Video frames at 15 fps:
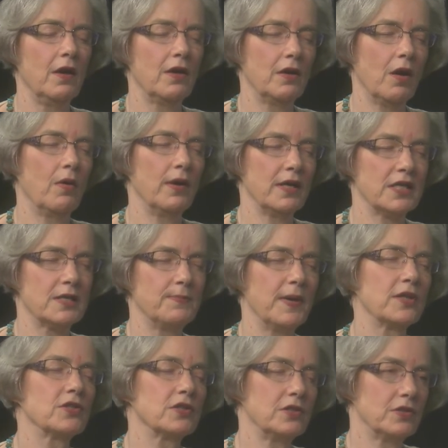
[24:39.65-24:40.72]
going,
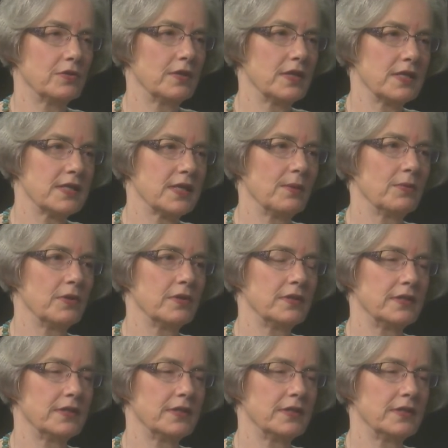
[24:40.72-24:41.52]
especially during the summer.